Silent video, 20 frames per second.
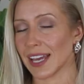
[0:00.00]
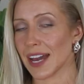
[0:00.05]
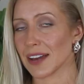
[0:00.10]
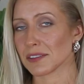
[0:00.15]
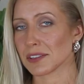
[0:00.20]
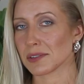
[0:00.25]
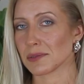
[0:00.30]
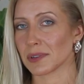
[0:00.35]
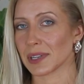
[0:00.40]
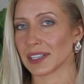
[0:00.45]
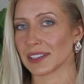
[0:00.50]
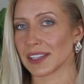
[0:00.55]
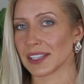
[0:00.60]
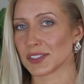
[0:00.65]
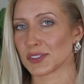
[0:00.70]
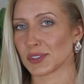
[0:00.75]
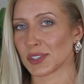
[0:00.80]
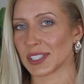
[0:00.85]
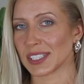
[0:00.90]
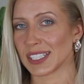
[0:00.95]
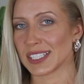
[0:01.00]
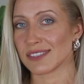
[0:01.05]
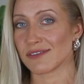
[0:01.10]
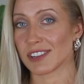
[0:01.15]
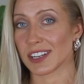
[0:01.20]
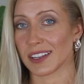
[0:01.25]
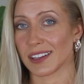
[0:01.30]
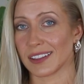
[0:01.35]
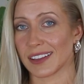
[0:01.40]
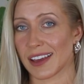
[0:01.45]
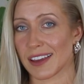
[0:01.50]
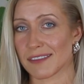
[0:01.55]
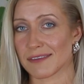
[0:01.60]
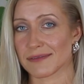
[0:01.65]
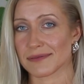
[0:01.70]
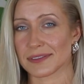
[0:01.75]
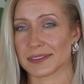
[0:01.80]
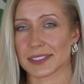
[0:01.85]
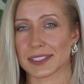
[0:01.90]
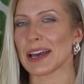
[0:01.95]
how to wear this trend in real
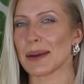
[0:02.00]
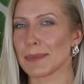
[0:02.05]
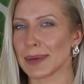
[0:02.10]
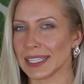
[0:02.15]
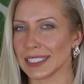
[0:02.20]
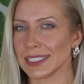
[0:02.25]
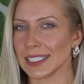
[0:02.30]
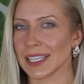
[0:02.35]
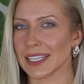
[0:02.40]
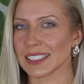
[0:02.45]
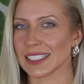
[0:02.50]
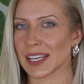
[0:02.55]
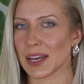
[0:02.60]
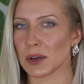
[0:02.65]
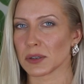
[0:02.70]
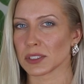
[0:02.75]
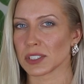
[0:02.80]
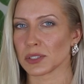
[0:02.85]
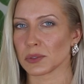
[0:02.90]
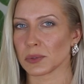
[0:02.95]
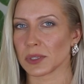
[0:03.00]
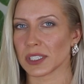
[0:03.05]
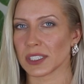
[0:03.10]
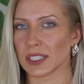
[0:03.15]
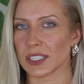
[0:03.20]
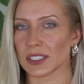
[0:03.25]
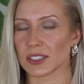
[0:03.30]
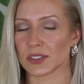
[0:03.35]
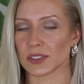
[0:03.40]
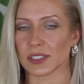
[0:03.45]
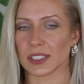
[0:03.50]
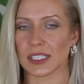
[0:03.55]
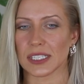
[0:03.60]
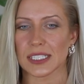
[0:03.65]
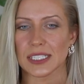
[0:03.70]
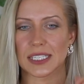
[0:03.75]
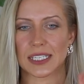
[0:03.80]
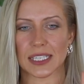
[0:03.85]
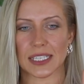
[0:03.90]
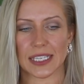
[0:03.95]
life? Some ideas how to wear this
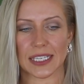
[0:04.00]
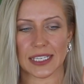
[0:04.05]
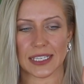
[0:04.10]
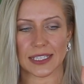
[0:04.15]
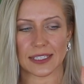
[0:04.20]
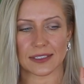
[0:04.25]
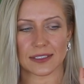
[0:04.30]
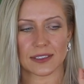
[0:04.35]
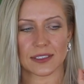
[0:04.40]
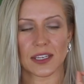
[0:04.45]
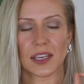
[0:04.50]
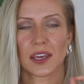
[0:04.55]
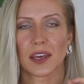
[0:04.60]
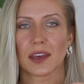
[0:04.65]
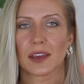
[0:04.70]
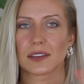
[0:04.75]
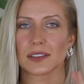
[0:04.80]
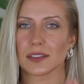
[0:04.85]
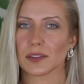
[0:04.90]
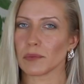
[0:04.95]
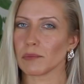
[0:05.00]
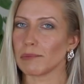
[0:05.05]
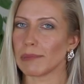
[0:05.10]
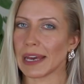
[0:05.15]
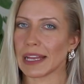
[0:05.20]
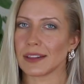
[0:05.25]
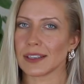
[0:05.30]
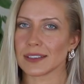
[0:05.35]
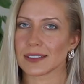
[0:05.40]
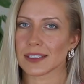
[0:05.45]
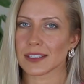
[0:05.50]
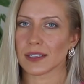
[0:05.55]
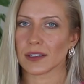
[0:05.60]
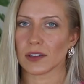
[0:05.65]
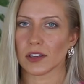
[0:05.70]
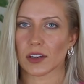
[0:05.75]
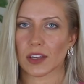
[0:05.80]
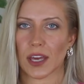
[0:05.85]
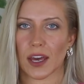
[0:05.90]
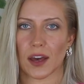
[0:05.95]
trend is to balance the
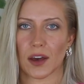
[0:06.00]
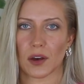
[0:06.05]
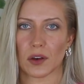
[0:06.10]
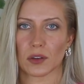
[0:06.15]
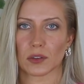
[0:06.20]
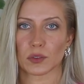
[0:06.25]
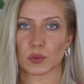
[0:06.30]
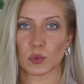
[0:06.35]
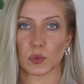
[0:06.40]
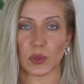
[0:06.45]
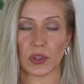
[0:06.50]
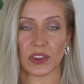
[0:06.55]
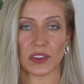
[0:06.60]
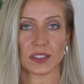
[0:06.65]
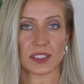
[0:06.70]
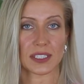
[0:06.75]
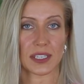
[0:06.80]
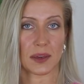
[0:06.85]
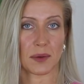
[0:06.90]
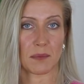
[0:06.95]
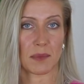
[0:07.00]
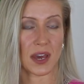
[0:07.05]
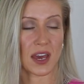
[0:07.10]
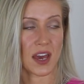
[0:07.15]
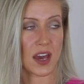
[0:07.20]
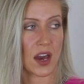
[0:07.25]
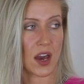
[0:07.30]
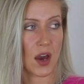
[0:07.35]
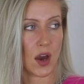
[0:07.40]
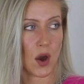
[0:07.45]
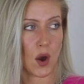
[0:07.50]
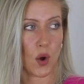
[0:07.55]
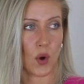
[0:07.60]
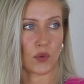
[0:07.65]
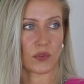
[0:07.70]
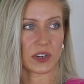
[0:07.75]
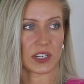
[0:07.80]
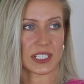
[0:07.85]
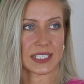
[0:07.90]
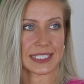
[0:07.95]
look out with some
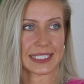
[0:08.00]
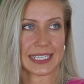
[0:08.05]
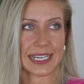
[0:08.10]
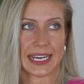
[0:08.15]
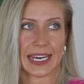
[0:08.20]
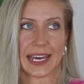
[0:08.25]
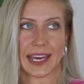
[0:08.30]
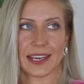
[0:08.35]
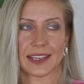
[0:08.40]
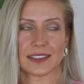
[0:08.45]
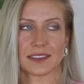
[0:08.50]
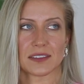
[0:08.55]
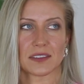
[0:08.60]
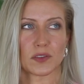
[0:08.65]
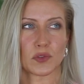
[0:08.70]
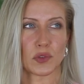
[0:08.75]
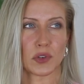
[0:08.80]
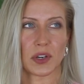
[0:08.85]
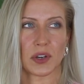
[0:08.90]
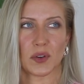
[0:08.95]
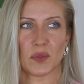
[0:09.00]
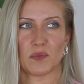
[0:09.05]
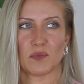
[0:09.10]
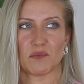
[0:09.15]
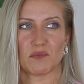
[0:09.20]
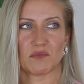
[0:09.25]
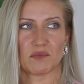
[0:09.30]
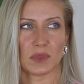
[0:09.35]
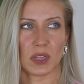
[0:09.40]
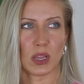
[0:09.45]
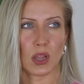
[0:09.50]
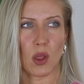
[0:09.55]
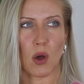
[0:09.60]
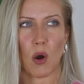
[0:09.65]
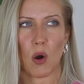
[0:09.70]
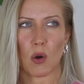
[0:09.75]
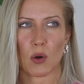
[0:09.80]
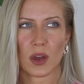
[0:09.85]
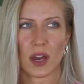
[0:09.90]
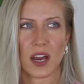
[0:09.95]
oversized or
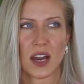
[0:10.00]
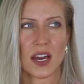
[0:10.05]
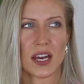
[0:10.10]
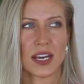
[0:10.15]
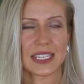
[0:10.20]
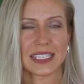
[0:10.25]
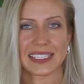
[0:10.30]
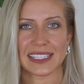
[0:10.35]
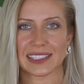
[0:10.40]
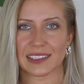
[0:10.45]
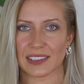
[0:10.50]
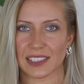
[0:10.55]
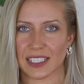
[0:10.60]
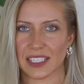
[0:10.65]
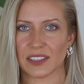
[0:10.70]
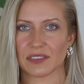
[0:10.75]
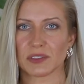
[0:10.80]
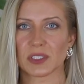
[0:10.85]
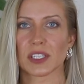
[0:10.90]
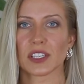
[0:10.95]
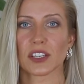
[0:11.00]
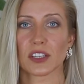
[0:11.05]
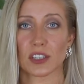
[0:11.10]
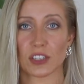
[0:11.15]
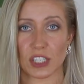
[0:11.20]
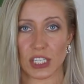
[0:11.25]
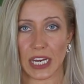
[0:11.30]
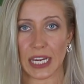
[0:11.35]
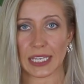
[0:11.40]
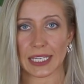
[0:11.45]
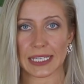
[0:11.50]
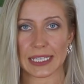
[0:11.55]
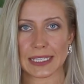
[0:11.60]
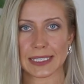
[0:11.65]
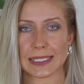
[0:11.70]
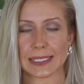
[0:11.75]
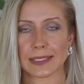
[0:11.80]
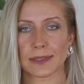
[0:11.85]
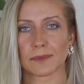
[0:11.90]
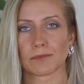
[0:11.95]
long-sleeved
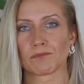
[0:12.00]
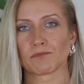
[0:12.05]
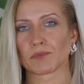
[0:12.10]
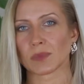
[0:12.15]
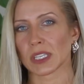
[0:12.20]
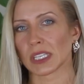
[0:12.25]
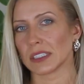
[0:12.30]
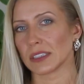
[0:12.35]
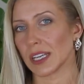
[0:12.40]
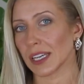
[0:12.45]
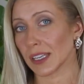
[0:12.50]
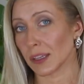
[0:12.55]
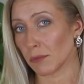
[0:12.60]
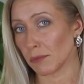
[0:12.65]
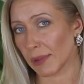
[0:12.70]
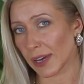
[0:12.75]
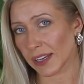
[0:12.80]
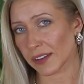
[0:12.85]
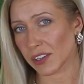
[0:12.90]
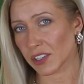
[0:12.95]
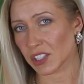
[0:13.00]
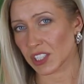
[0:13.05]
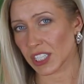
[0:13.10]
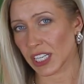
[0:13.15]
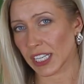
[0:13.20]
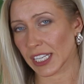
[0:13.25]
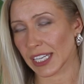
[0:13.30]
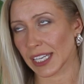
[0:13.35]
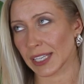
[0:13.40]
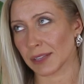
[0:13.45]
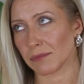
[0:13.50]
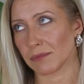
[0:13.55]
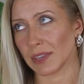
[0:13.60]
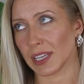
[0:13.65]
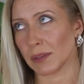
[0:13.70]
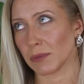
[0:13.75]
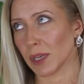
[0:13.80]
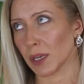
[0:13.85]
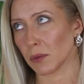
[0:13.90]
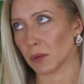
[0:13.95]
jackets, like a biker jacket.
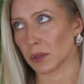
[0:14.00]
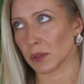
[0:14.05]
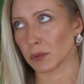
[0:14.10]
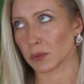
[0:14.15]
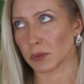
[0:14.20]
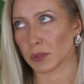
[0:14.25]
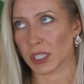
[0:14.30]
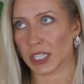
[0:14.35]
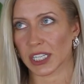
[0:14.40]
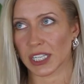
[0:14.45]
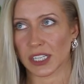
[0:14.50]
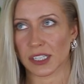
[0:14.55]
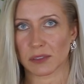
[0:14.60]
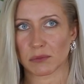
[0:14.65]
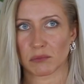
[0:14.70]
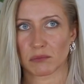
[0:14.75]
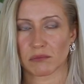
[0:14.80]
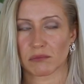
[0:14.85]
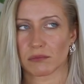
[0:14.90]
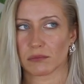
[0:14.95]
Maybe I would wear it.